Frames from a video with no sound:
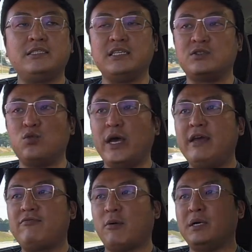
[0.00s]
his
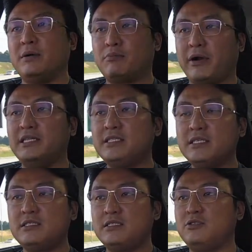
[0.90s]
way from an
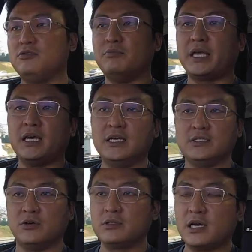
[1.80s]
apprentice to making
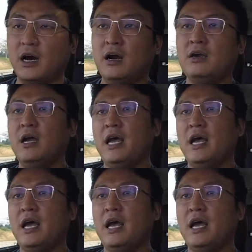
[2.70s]
his own car.